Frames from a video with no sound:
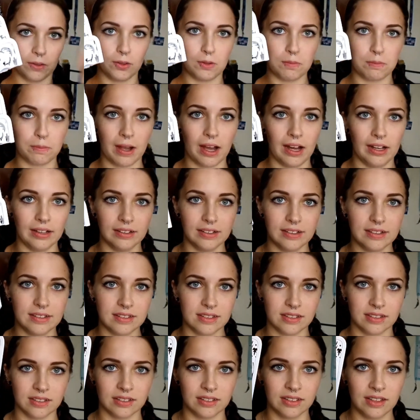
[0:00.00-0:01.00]
your
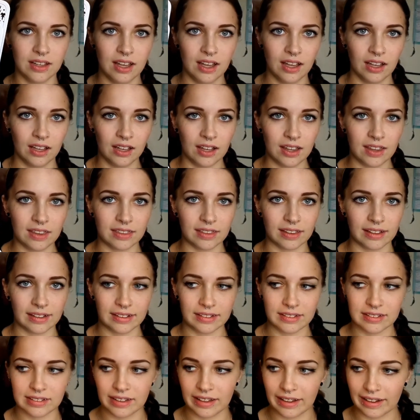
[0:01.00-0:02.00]
palettes and
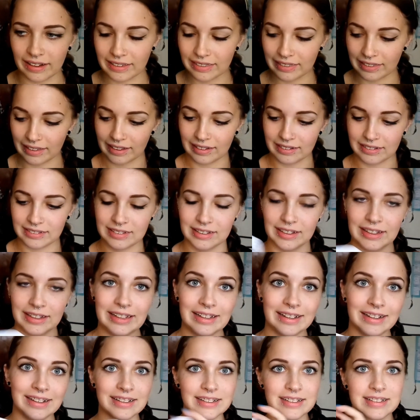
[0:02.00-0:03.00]
things like that. So
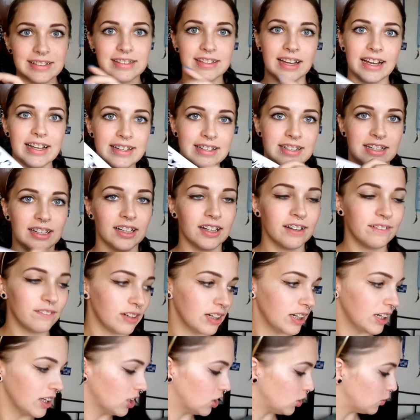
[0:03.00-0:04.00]
exciting, I
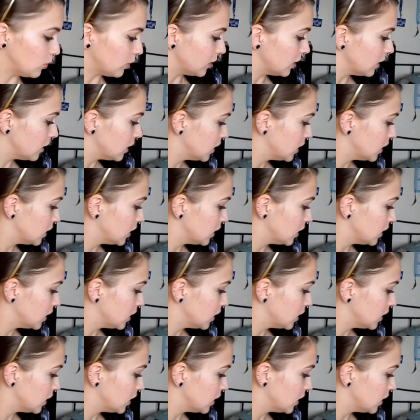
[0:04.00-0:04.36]
finally got one.